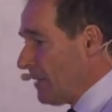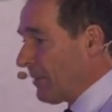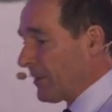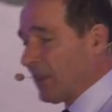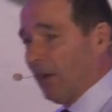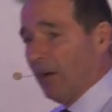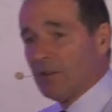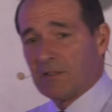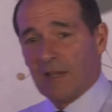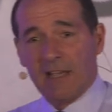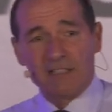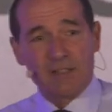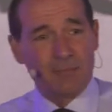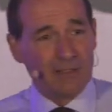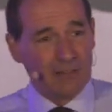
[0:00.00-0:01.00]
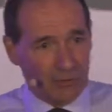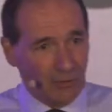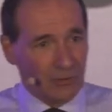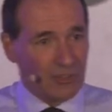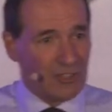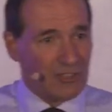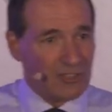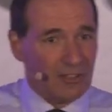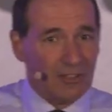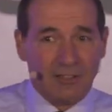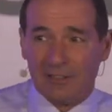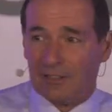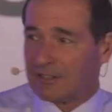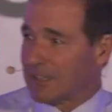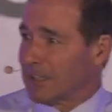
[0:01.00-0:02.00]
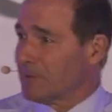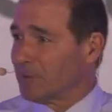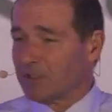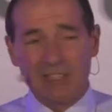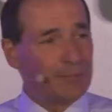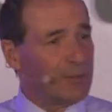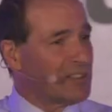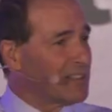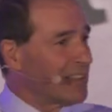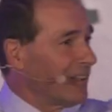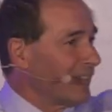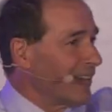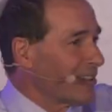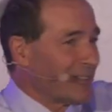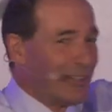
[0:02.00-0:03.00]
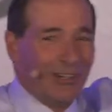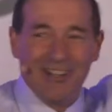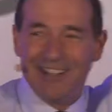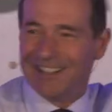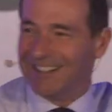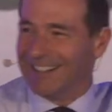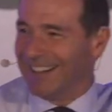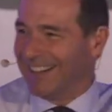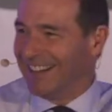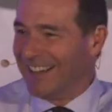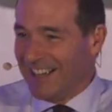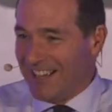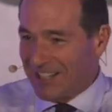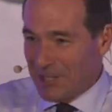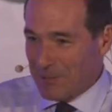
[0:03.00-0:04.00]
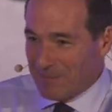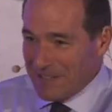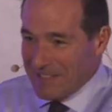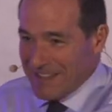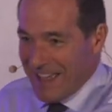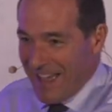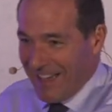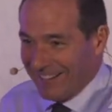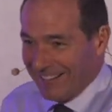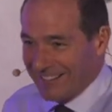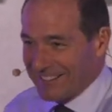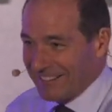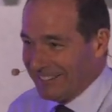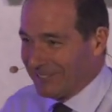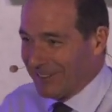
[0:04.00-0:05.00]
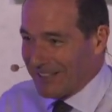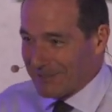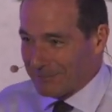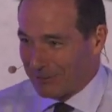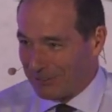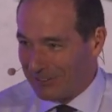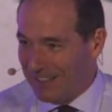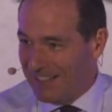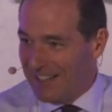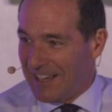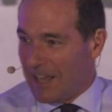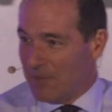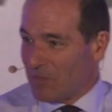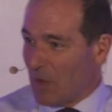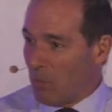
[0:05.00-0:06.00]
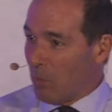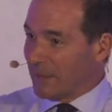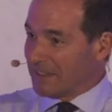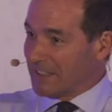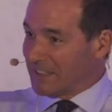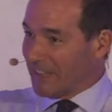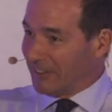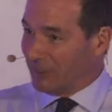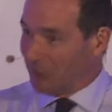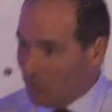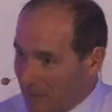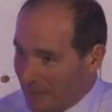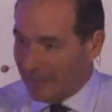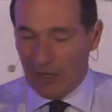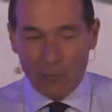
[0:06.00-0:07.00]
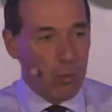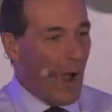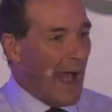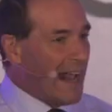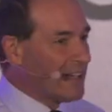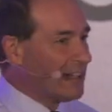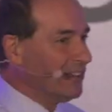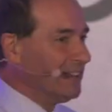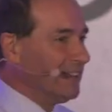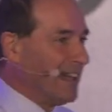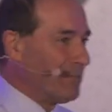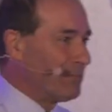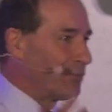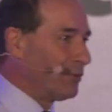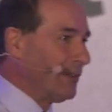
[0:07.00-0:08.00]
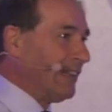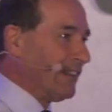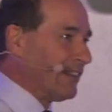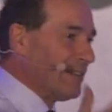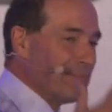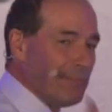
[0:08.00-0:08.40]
but they also had to bring torches. Has anybody been to that restaurant? You've been there. It's incredible. What is they doing? Why couldn't they print the